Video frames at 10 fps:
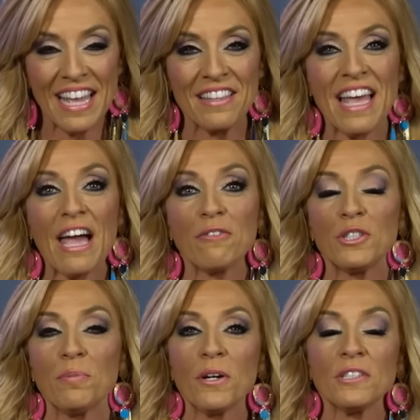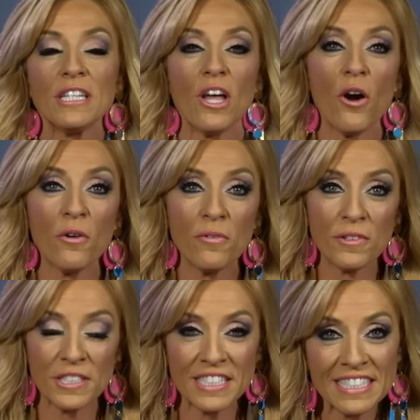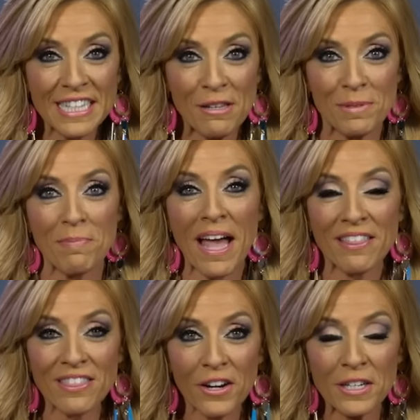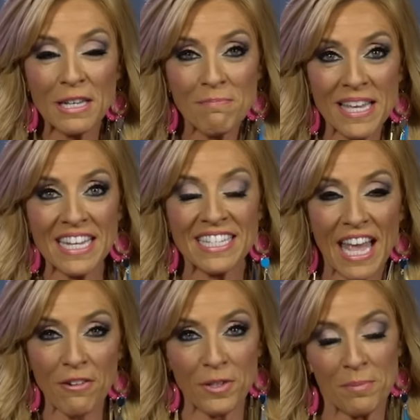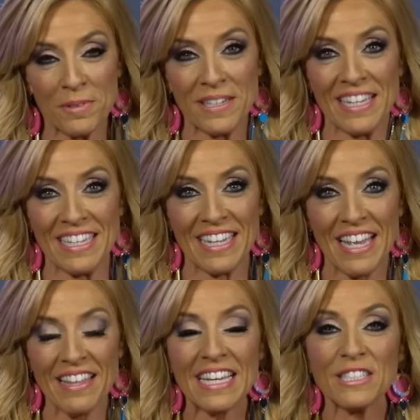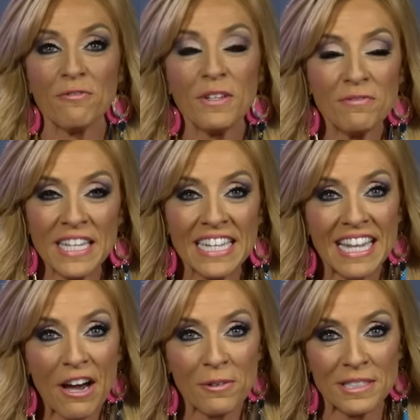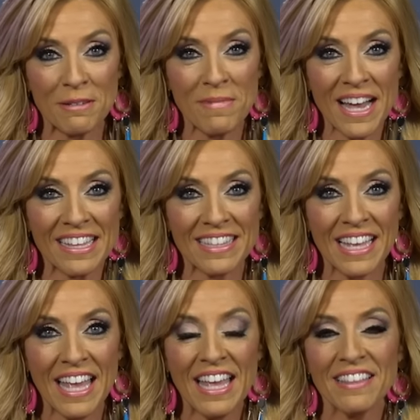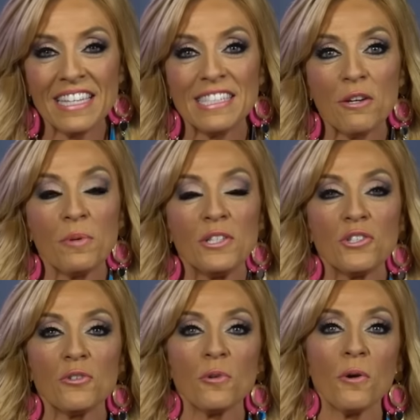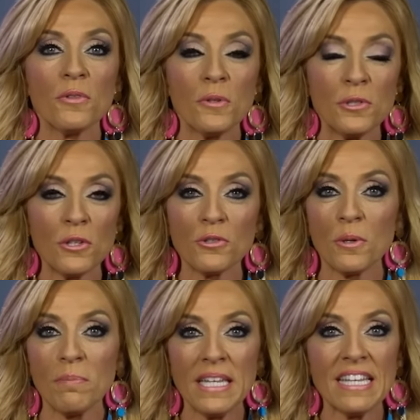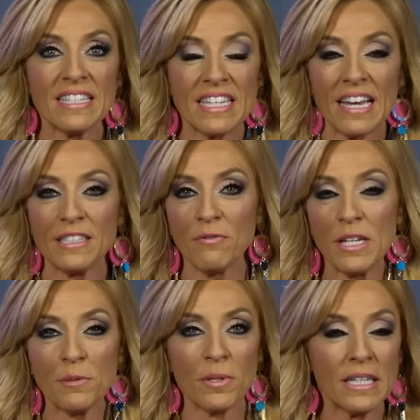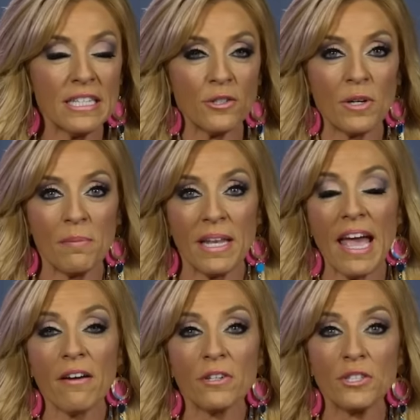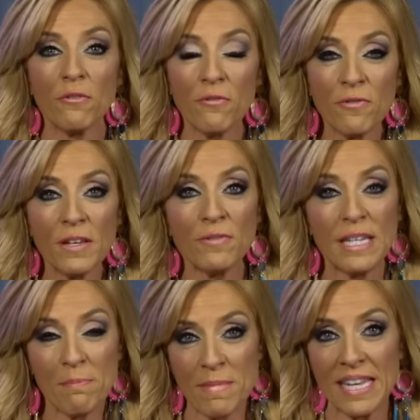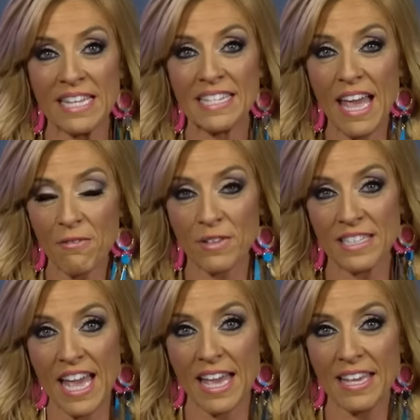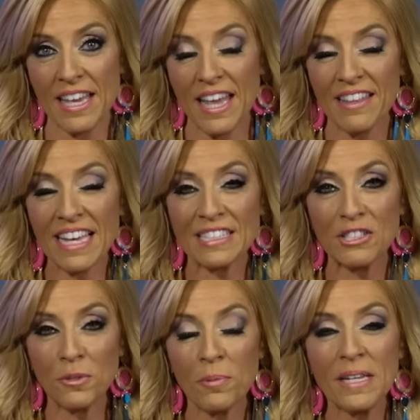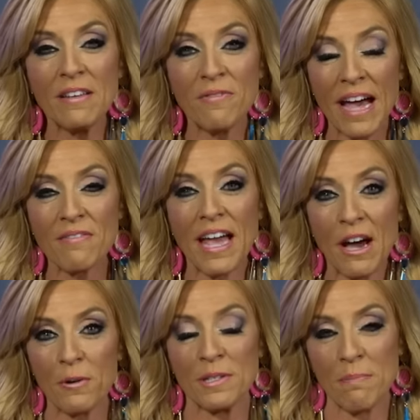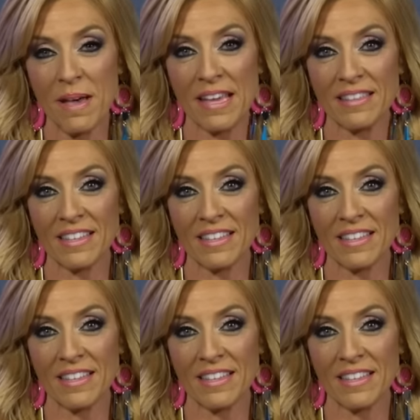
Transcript: The average person oversleeps by thirty minutes every morning. That's fifteen hours a month. They say we scroll through social media sites, Facebook, Instagram, an average of fifty minutes every day. That's twenty-five hours a month.